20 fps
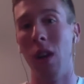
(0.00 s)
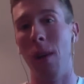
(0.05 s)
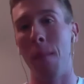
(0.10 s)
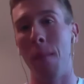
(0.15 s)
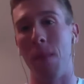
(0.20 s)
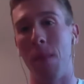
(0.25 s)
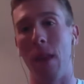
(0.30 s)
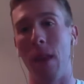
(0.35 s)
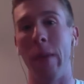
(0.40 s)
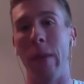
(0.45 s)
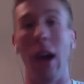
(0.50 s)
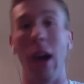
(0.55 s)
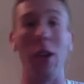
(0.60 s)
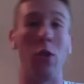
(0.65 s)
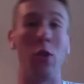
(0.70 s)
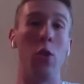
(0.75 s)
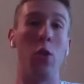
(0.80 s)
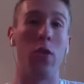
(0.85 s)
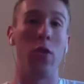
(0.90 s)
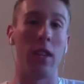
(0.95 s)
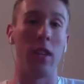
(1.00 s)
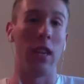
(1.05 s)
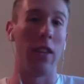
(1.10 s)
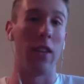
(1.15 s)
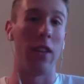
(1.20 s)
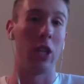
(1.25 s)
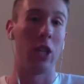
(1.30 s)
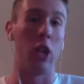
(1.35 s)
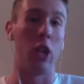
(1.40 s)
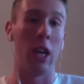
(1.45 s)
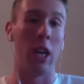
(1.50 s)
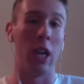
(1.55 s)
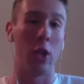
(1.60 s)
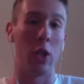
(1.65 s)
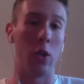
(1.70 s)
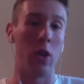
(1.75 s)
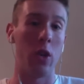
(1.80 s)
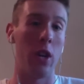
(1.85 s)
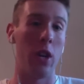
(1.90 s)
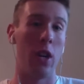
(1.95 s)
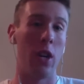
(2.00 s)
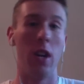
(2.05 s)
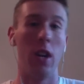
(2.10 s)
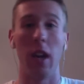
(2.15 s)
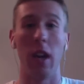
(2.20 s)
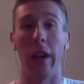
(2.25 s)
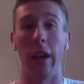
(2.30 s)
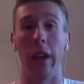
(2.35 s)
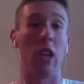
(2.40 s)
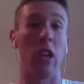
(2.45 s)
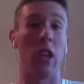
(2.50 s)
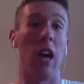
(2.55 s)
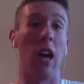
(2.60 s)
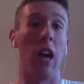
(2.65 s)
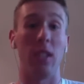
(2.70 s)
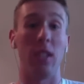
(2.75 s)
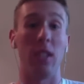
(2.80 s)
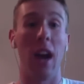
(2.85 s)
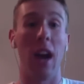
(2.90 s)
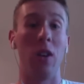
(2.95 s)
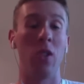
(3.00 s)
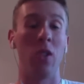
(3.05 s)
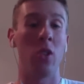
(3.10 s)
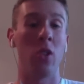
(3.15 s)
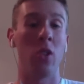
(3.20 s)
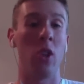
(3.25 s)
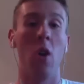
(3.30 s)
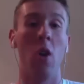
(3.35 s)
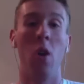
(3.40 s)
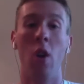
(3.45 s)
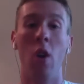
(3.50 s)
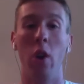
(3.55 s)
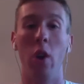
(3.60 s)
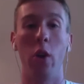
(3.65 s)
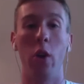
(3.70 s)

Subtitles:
I mean, I do think that like Gentry and Scott Skiles, though,